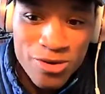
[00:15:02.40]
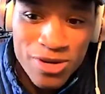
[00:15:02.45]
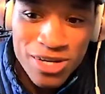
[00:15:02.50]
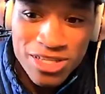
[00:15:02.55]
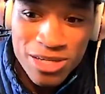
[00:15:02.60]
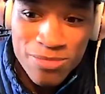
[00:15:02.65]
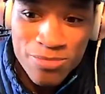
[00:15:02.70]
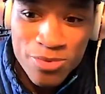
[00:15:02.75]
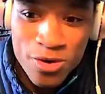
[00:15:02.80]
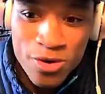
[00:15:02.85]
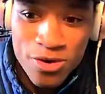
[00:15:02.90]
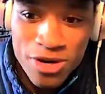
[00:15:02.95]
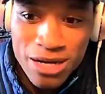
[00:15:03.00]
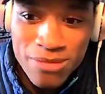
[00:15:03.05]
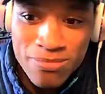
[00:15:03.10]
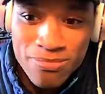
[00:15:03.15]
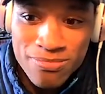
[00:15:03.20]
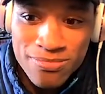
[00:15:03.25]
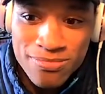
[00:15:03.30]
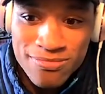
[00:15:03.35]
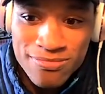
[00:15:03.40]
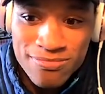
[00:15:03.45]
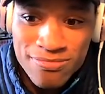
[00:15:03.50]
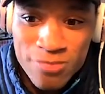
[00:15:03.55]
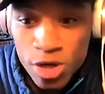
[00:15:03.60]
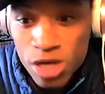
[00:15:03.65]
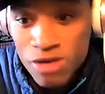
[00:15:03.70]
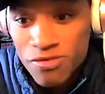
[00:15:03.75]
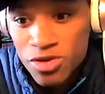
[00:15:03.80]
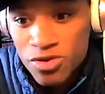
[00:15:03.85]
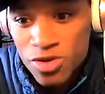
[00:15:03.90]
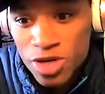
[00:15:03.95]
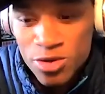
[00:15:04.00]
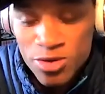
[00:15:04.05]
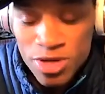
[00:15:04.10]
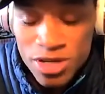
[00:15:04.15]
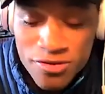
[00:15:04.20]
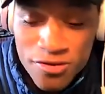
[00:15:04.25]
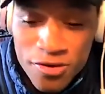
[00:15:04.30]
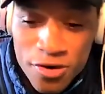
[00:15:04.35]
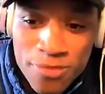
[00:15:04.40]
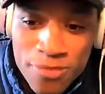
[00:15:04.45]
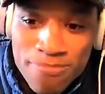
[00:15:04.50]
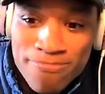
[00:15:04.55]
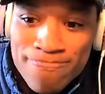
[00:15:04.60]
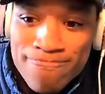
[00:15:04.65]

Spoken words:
racing program, or even 2024.